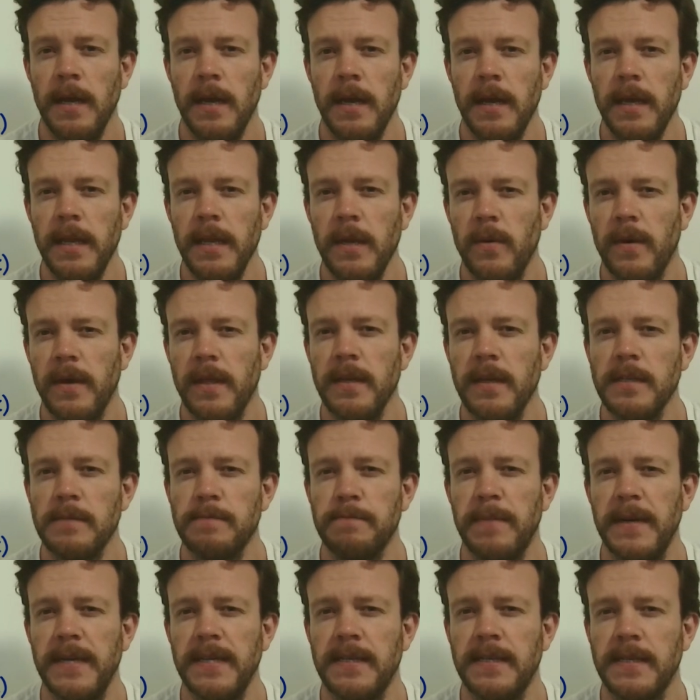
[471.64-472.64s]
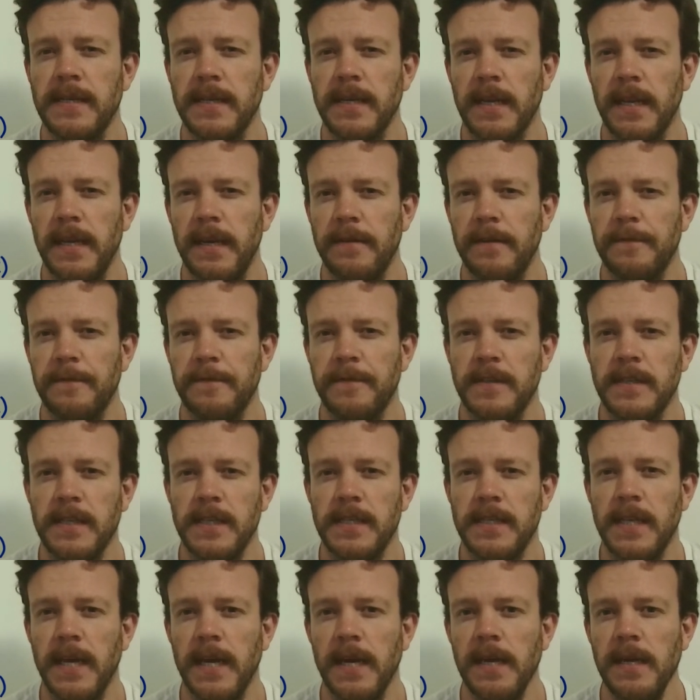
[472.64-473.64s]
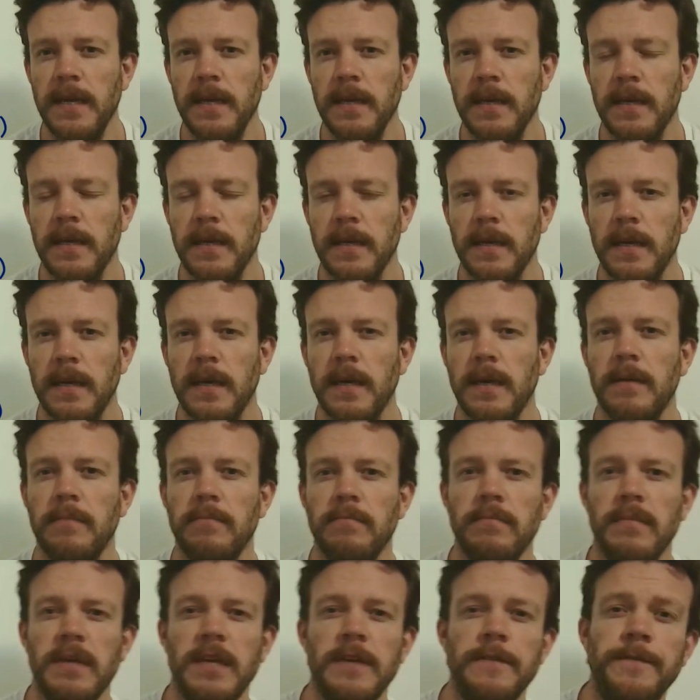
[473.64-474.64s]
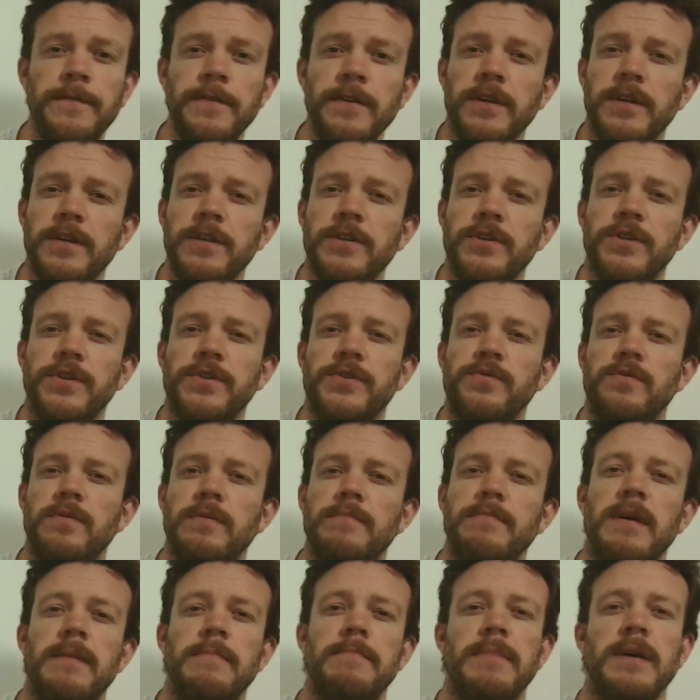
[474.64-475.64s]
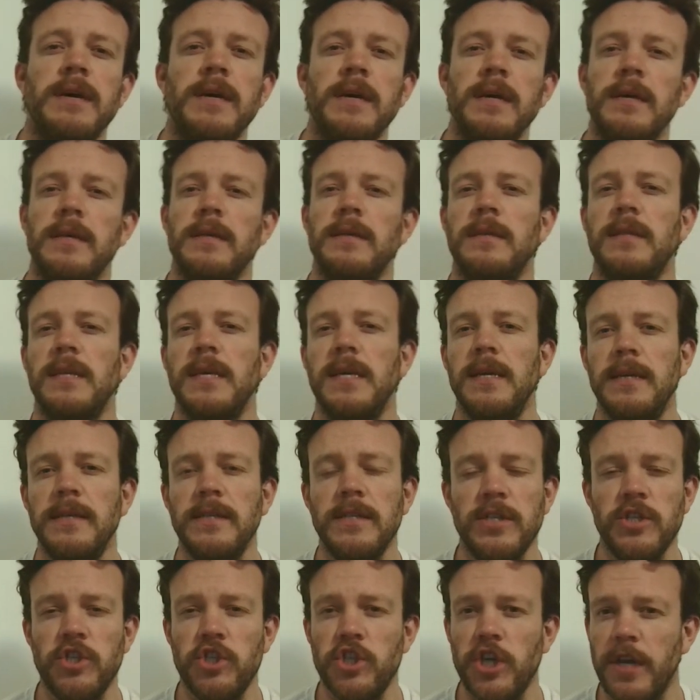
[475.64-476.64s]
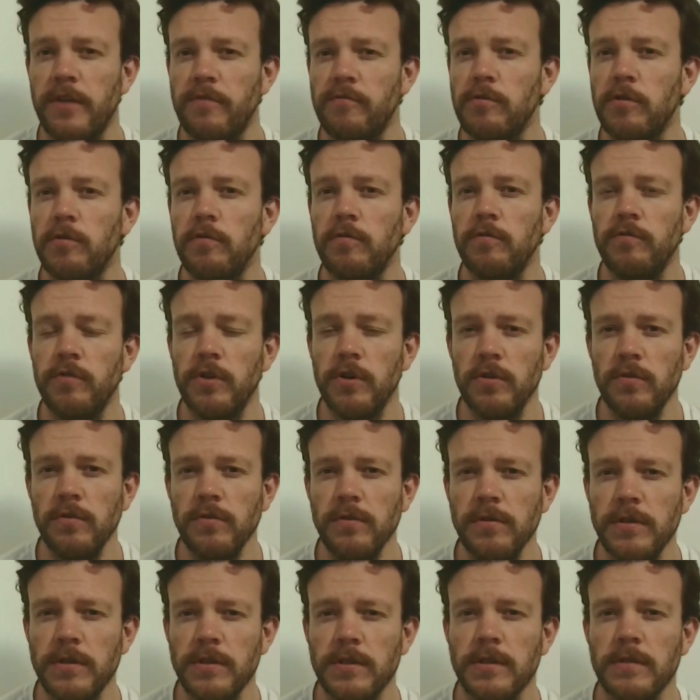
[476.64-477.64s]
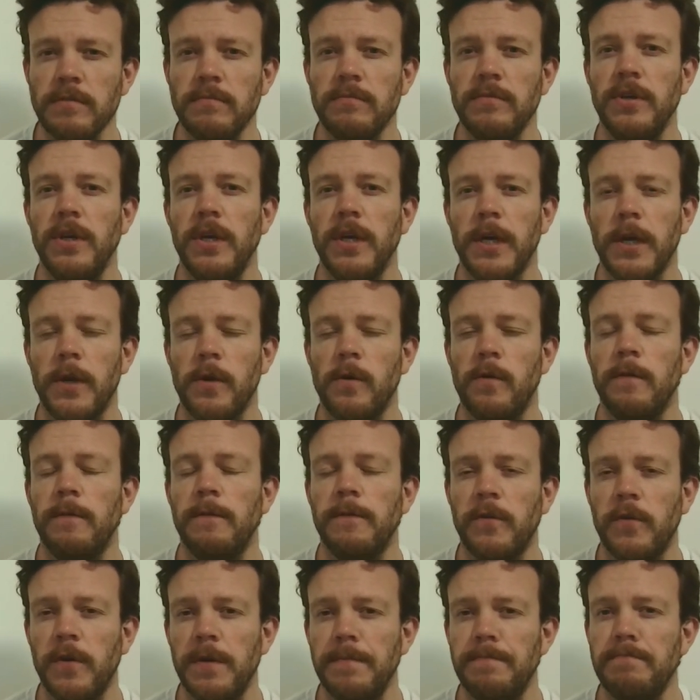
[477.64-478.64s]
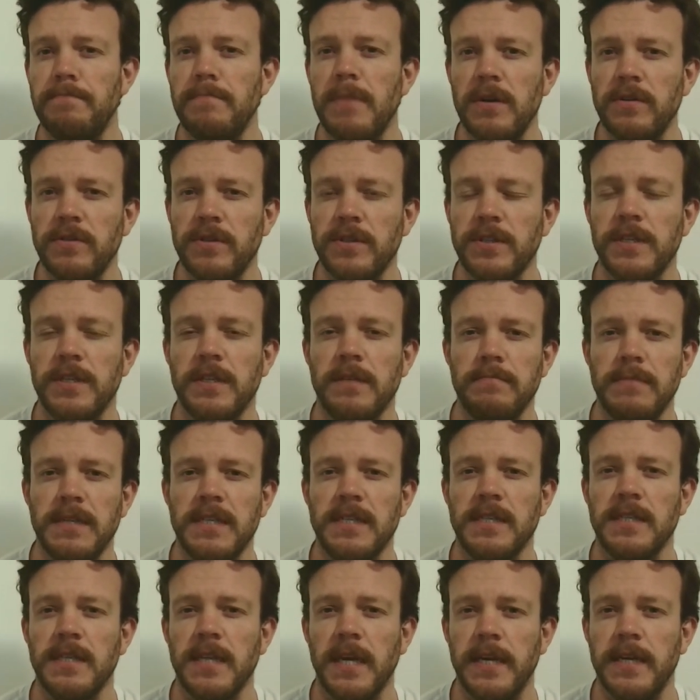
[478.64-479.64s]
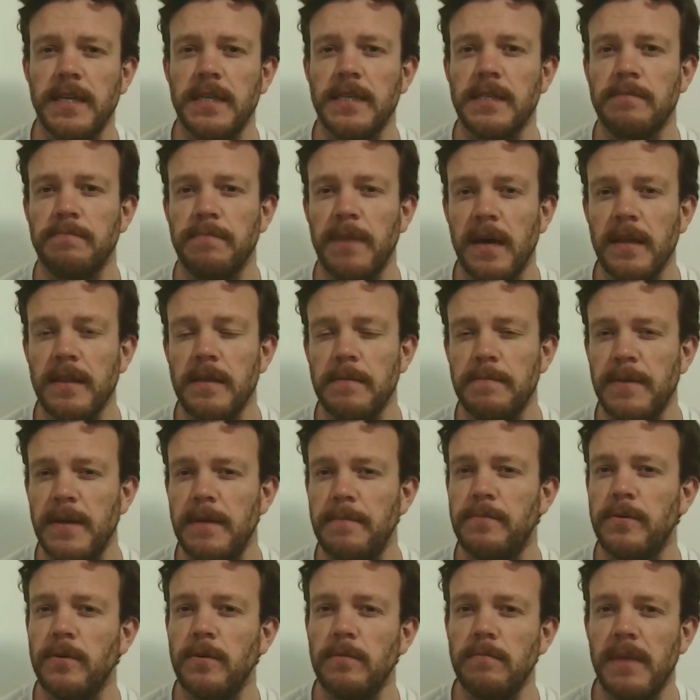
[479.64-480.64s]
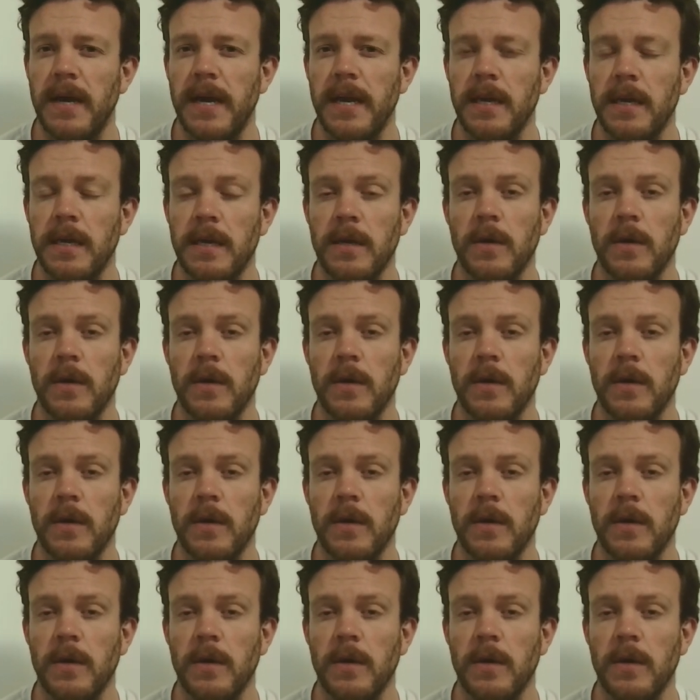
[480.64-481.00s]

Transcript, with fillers: Anyway, that's basically it for today. Um, if you can just remember these general rules, you're going to avoid most of the mistakes other people make